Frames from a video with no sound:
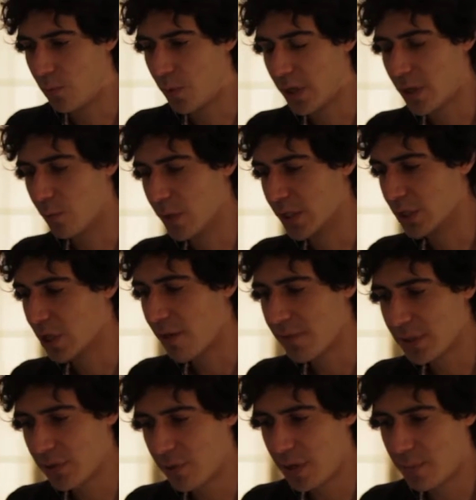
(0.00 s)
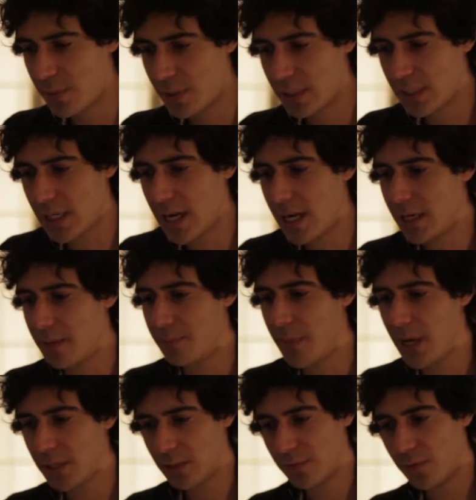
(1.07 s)
working with JavaScript inside the
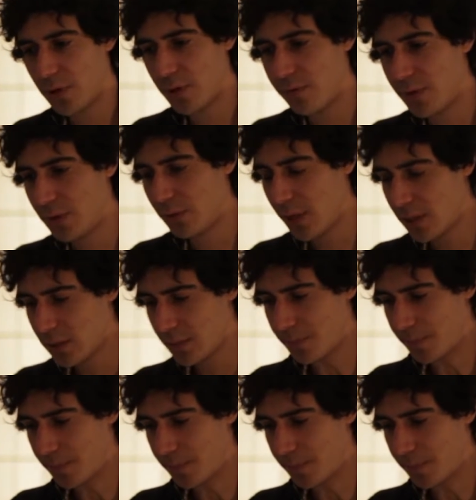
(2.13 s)
Max for the visuals,